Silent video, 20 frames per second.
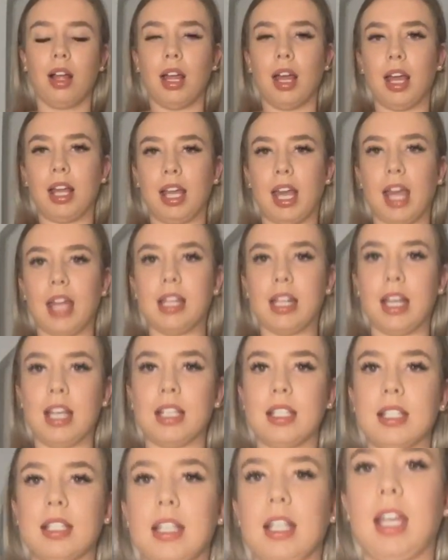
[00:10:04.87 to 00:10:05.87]
again,
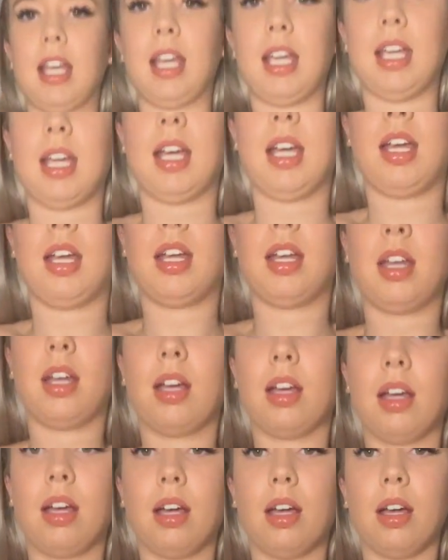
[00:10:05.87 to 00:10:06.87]
it's the
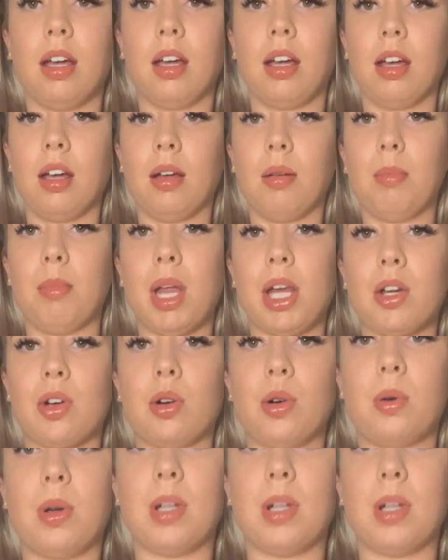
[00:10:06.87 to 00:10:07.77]
middle